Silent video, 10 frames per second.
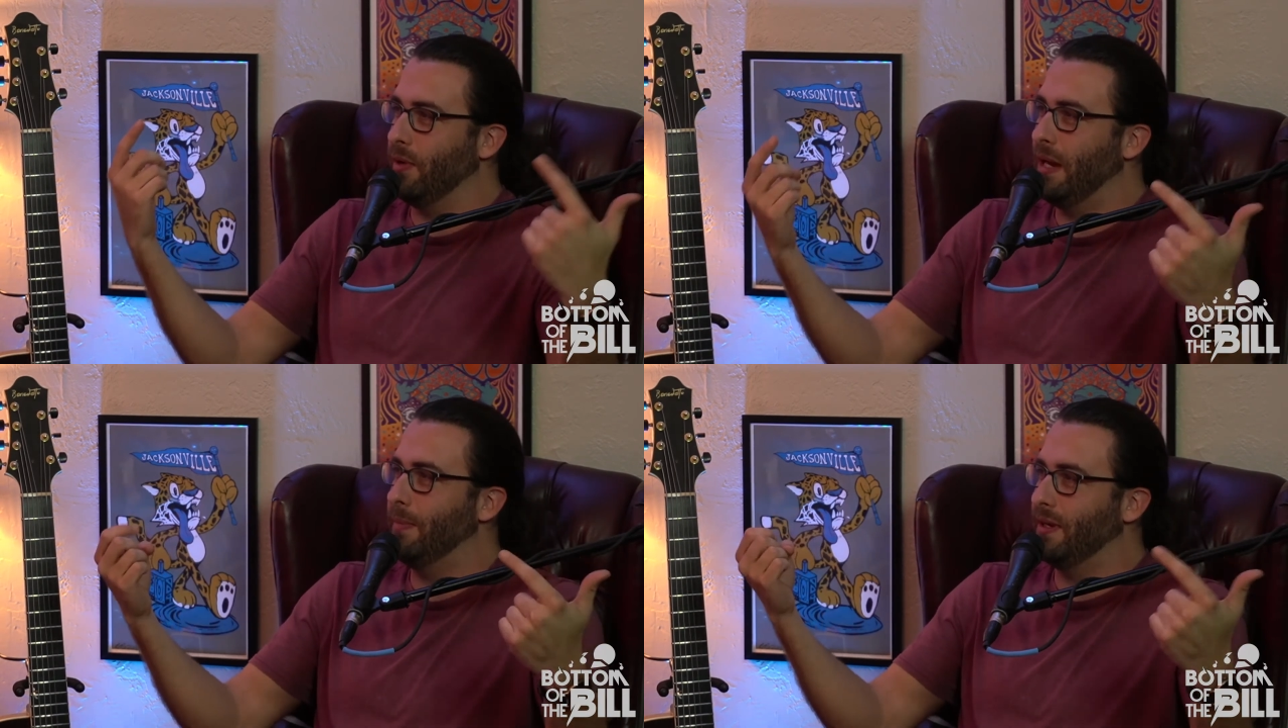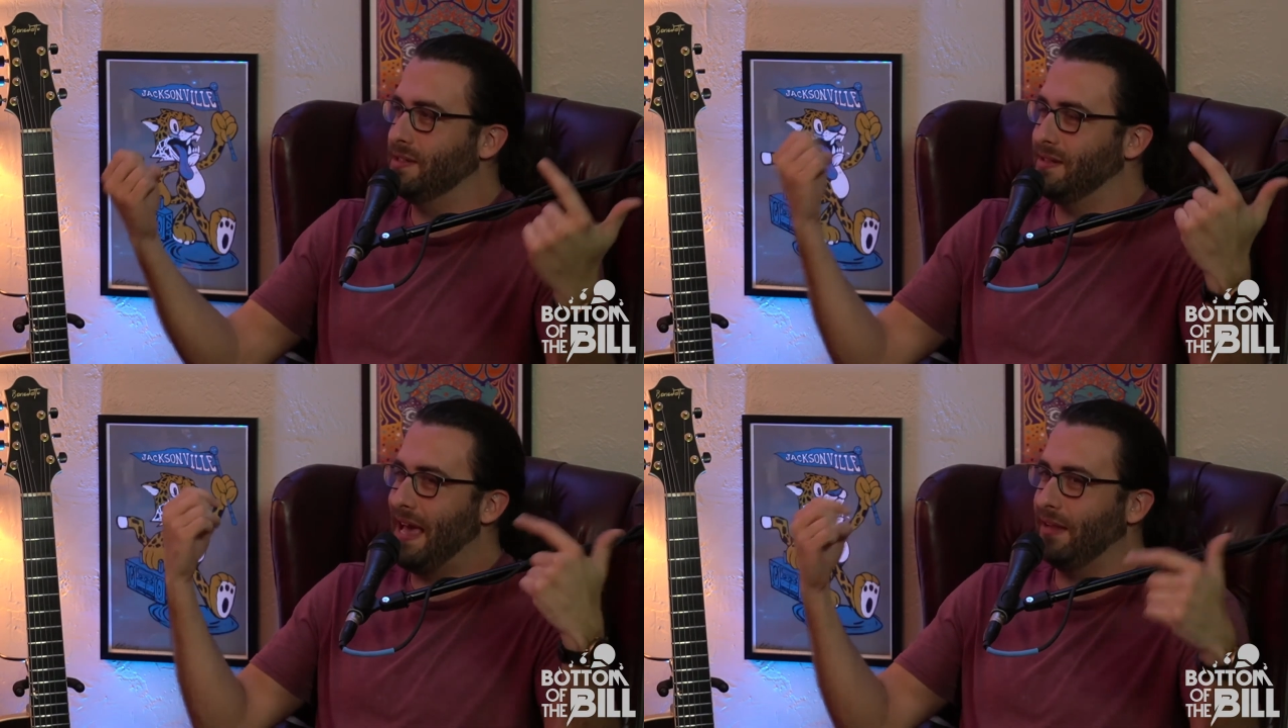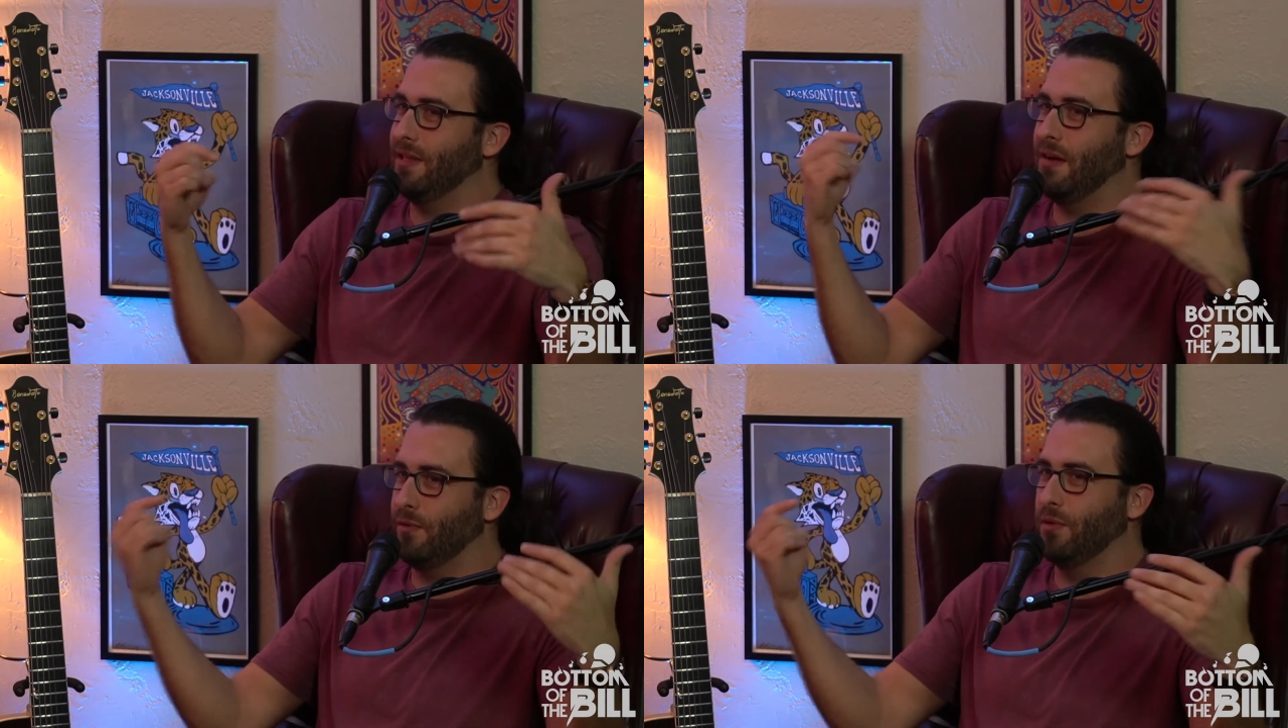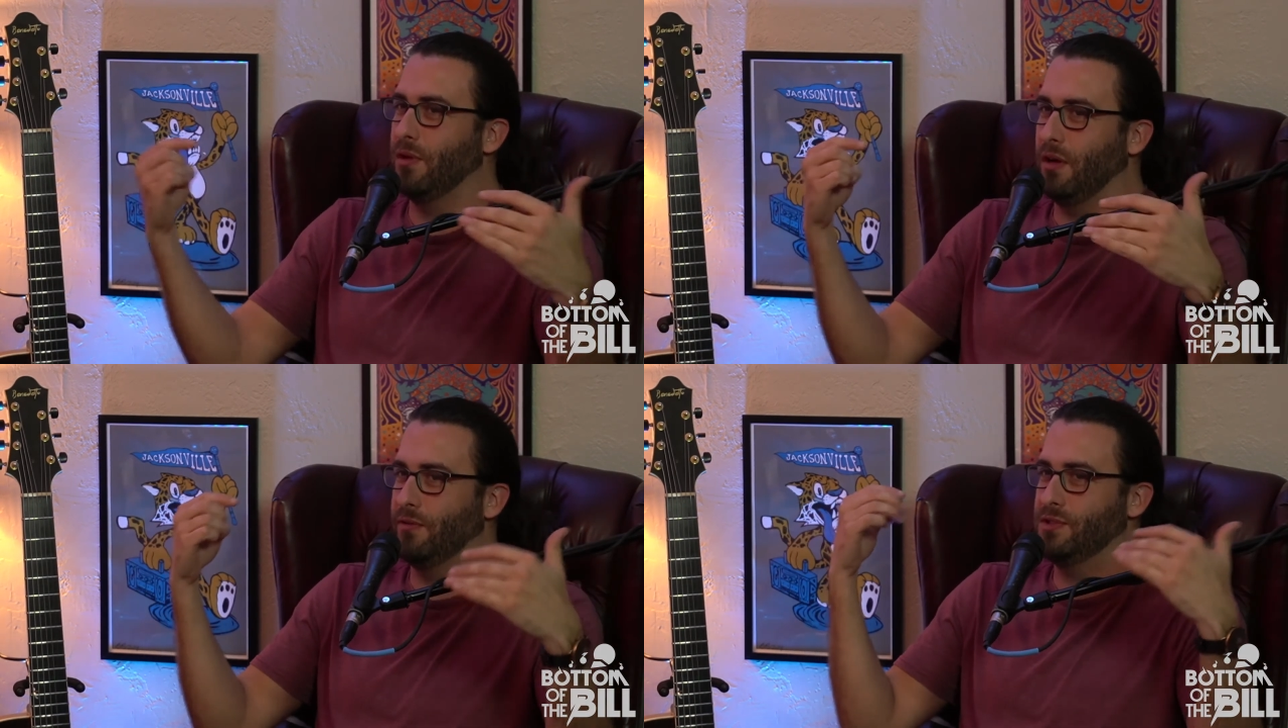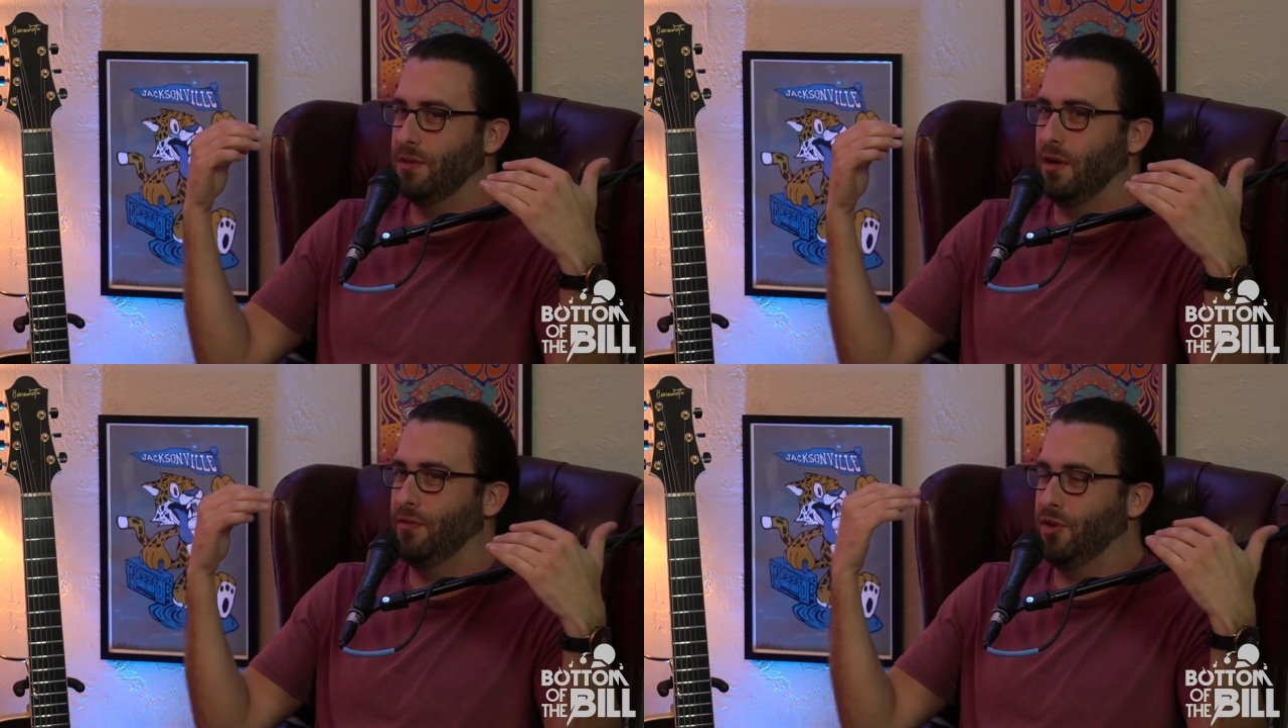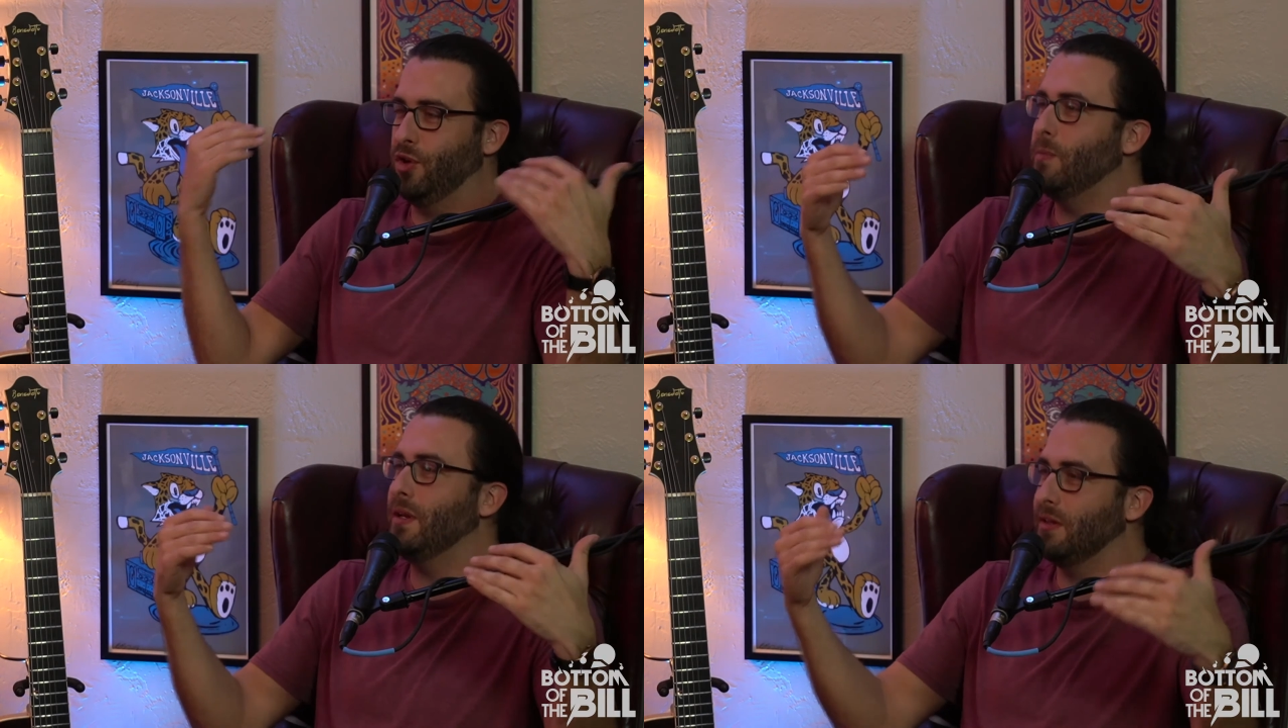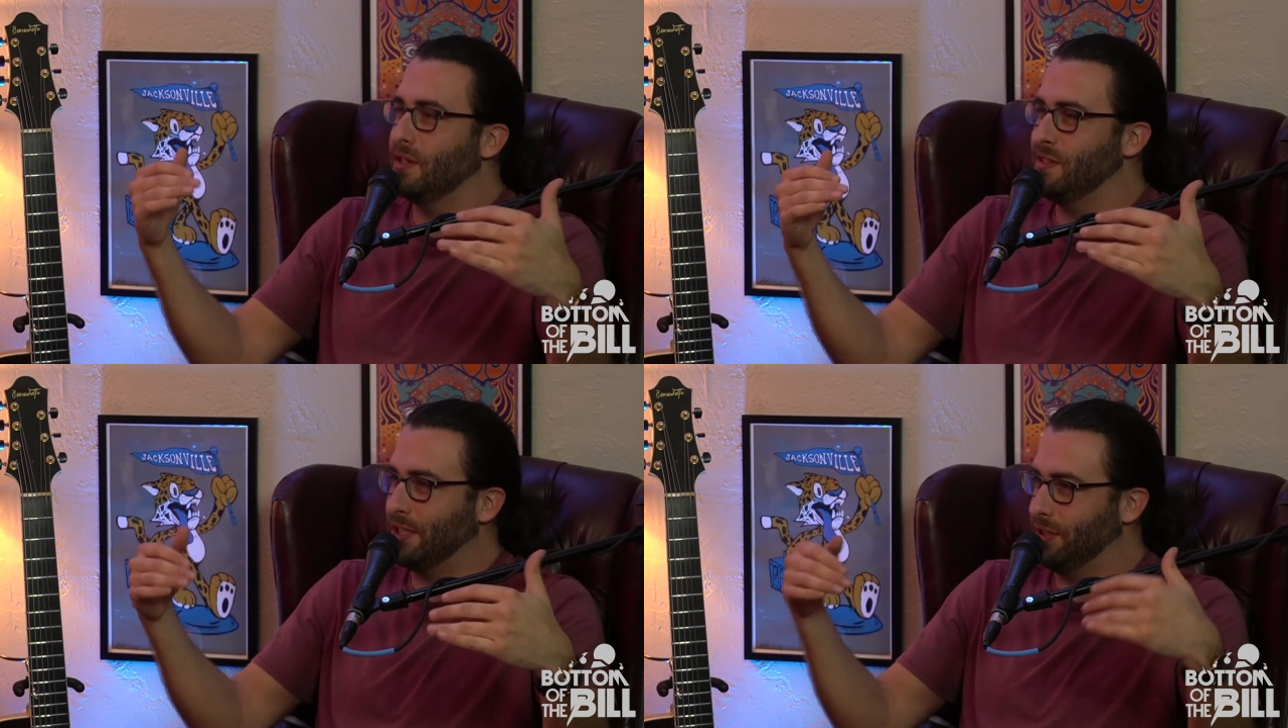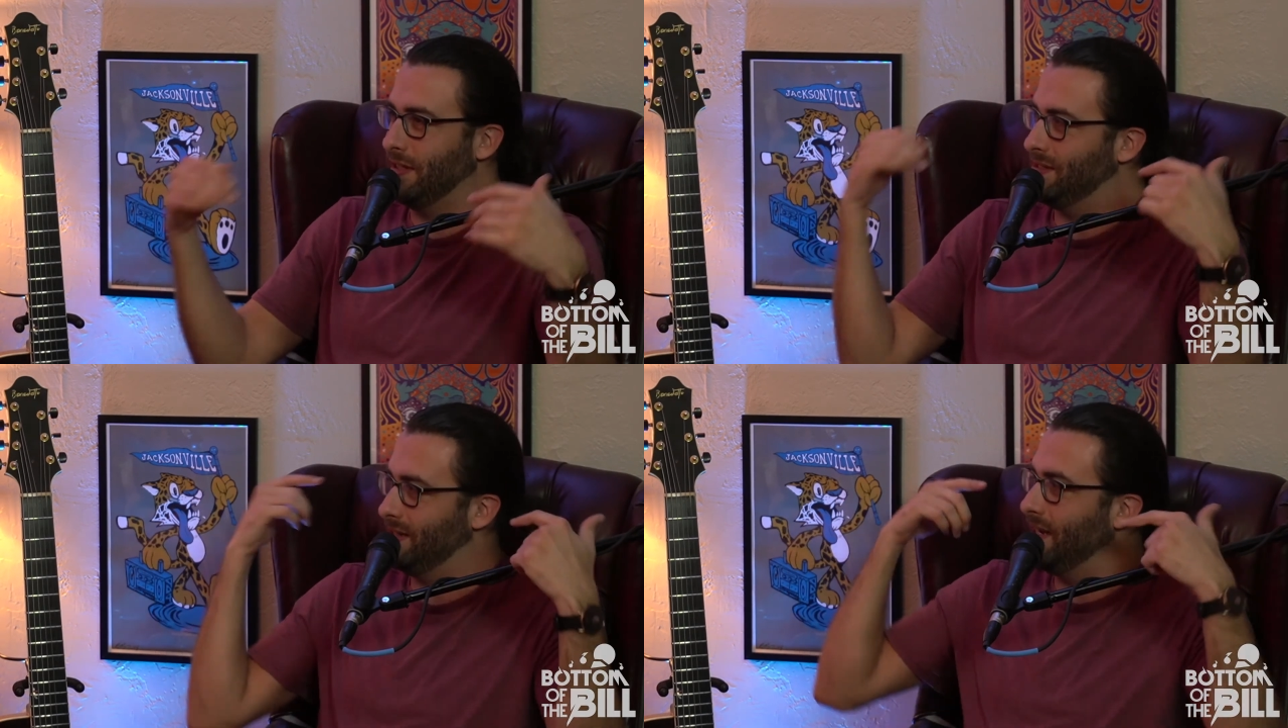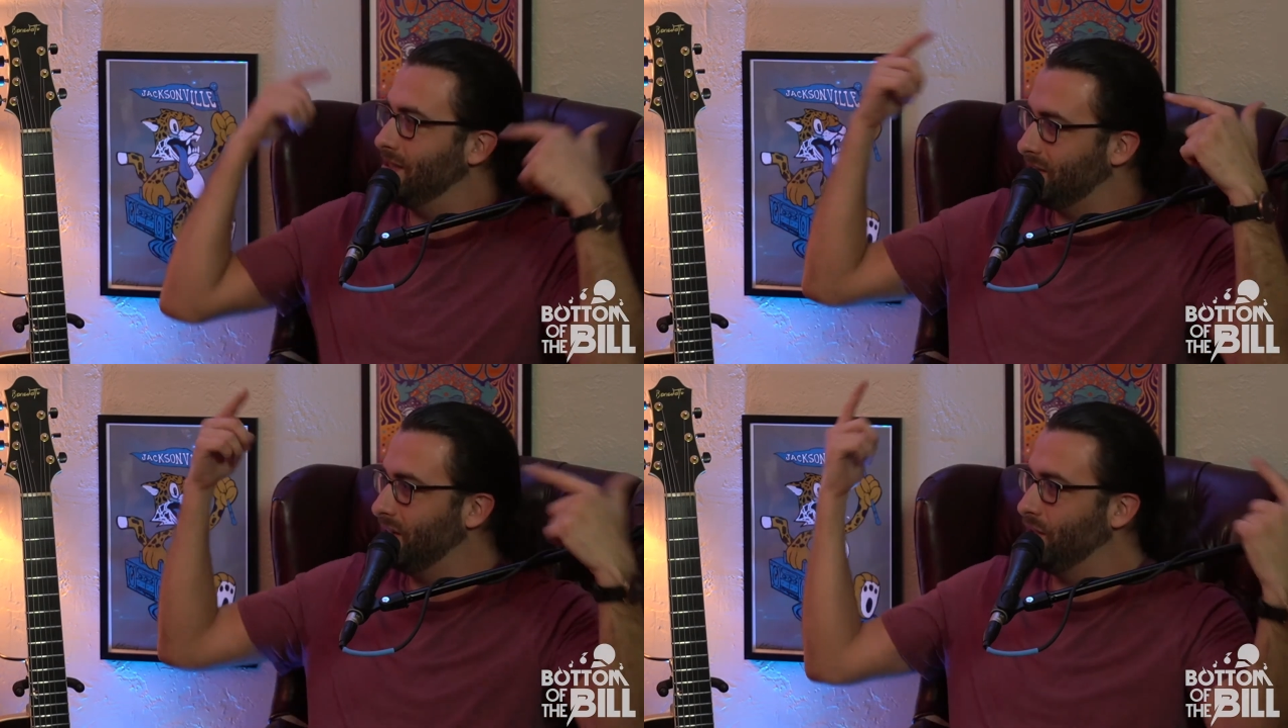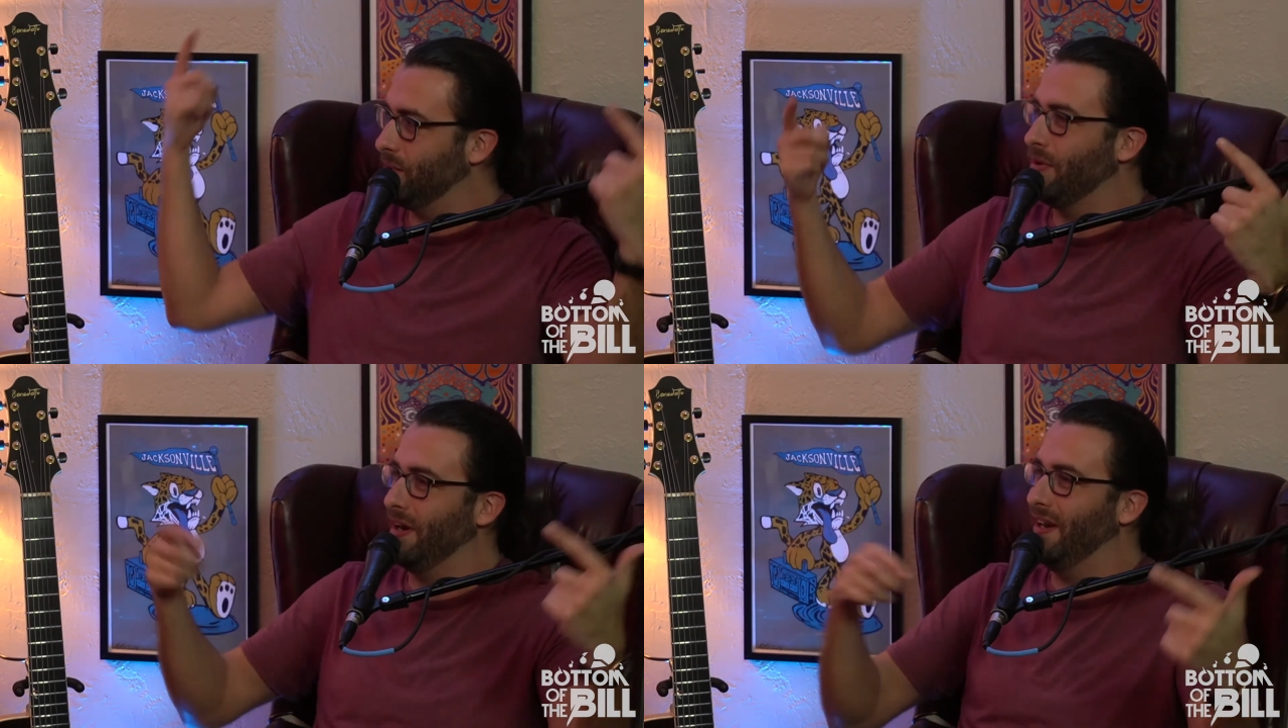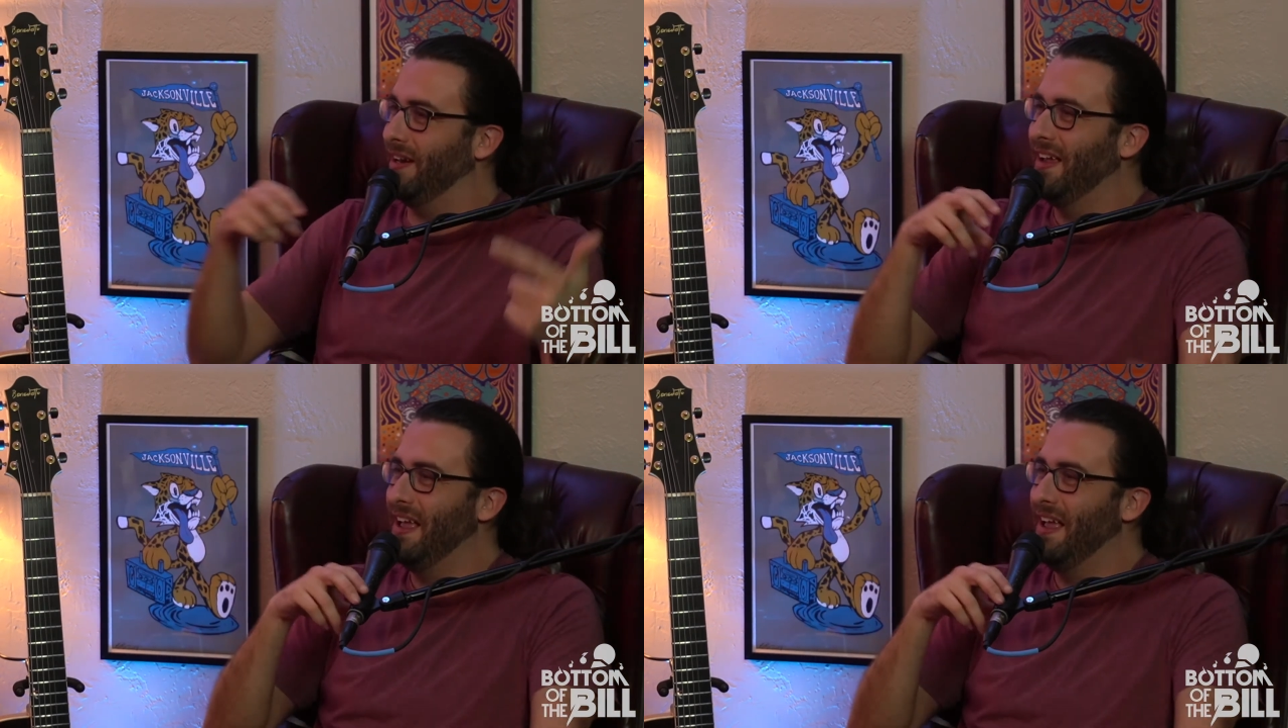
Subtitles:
brain because that level of human doesn't actually exist in your brain.